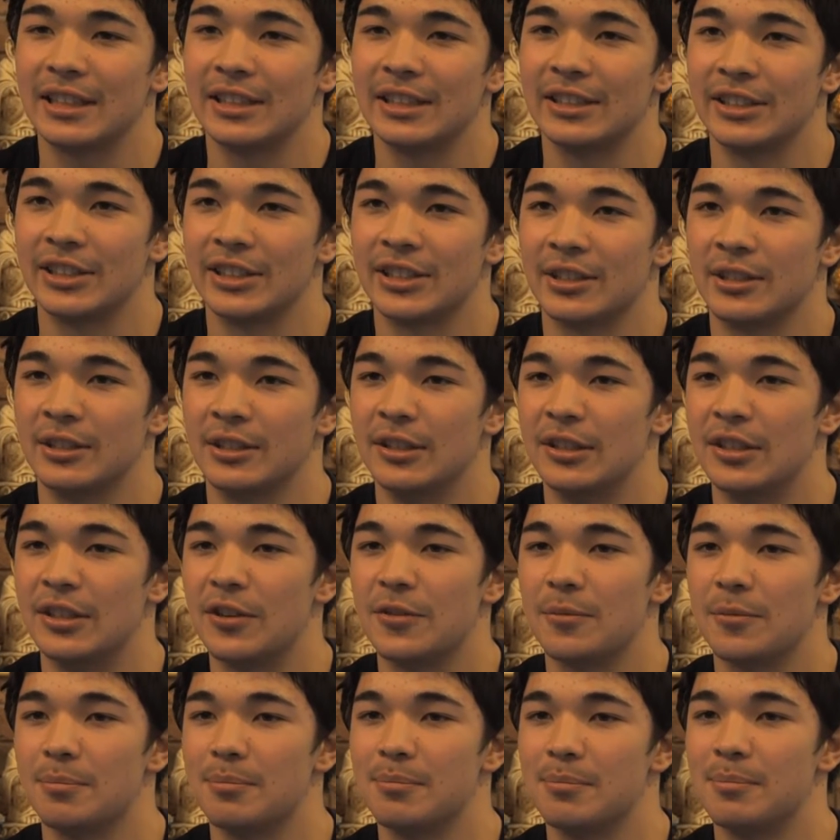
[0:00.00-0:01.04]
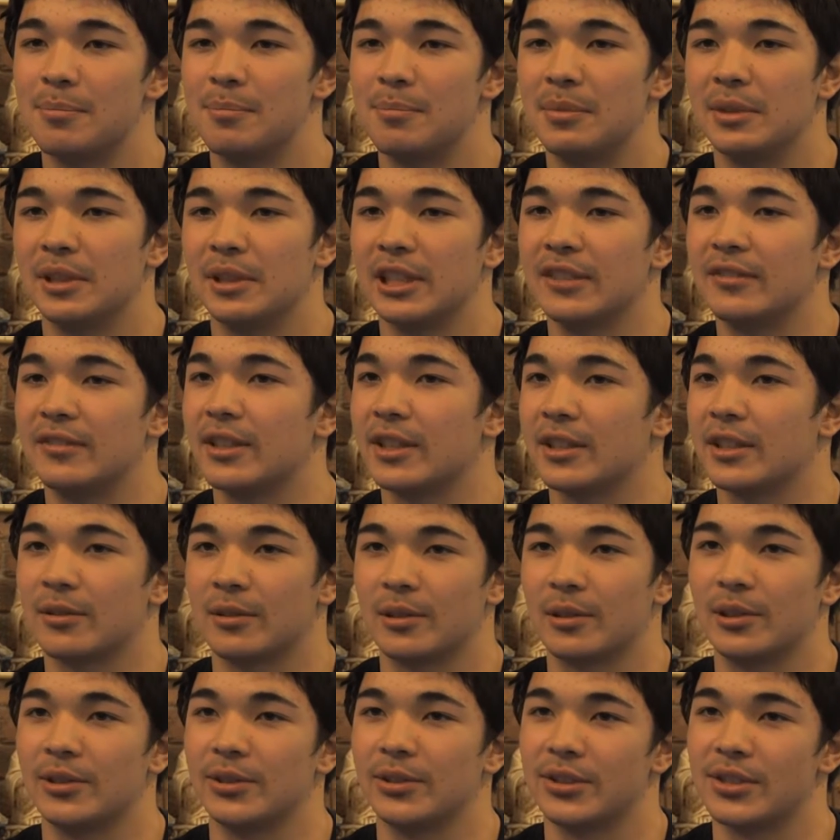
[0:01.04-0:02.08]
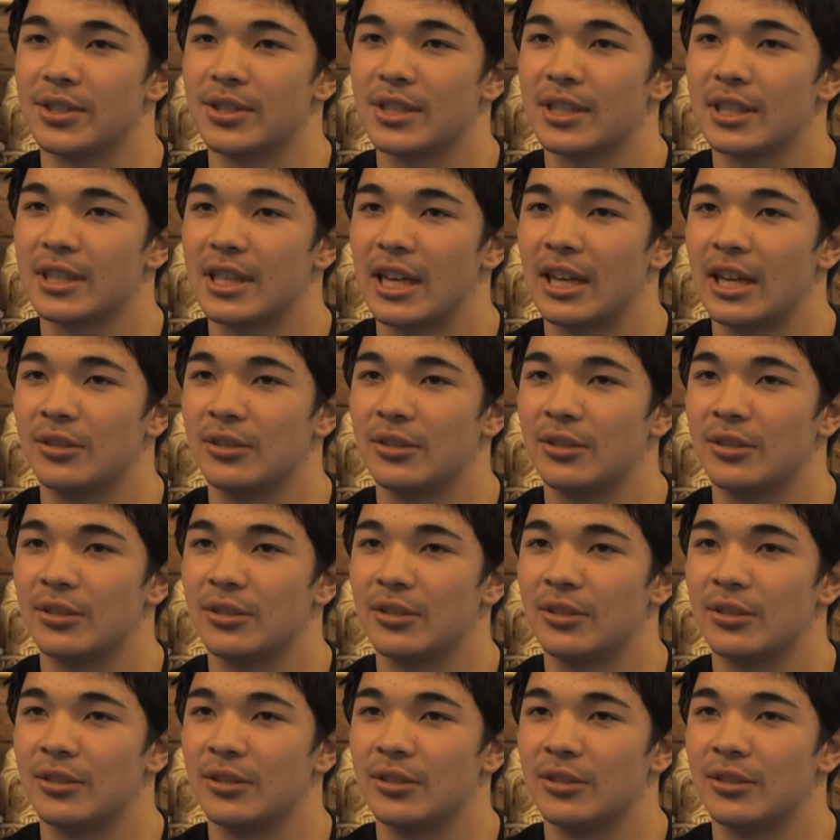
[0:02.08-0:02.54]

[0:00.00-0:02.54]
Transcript: just don't believe they could lose.